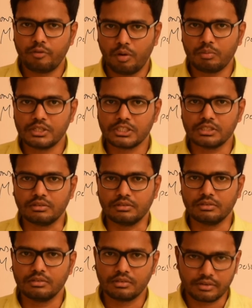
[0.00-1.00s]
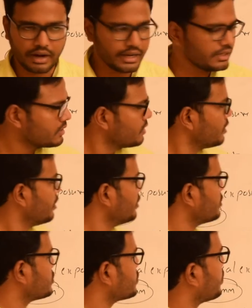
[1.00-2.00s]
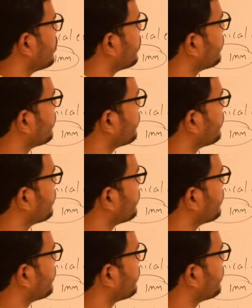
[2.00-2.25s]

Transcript: formation right so